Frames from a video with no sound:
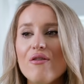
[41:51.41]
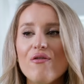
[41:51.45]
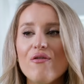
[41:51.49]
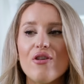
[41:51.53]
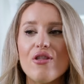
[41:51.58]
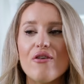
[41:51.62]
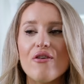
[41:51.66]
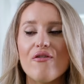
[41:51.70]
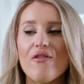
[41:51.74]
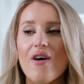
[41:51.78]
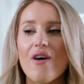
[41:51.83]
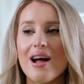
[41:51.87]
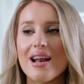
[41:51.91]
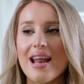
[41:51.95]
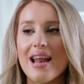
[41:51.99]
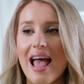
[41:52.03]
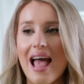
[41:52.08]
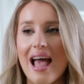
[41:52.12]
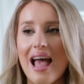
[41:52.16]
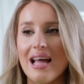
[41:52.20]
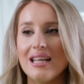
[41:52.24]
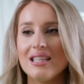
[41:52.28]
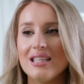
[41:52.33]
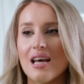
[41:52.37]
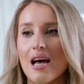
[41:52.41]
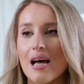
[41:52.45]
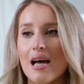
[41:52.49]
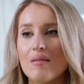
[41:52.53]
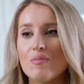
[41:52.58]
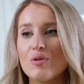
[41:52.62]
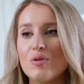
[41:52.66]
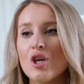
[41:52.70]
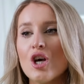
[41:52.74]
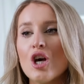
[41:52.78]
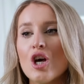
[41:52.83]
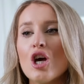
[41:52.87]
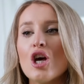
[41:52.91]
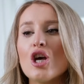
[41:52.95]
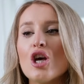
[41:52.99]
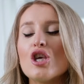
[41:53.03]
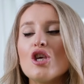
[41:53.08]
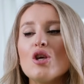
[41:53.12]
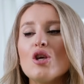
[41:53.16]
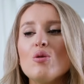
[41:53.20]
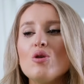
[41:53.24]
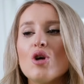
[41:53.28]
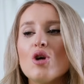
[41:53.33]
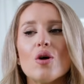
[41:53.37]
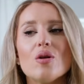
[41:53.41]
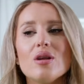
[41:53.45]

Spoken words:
for the finer hair types. You don't